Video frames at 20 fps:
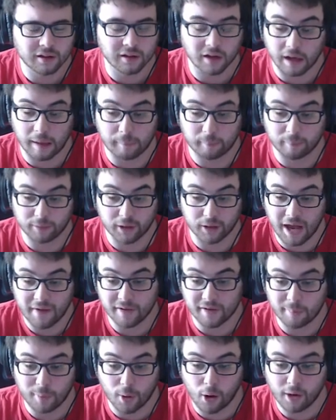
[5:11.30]
I'm having
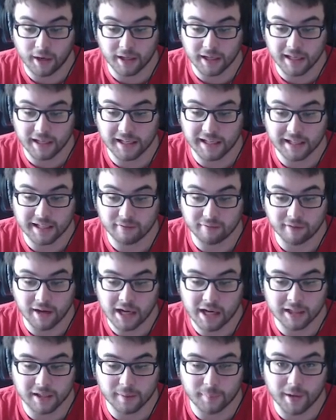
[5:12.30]
a party. I didn't get
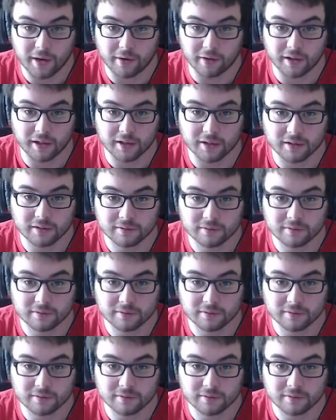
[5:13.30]
invited, apparently.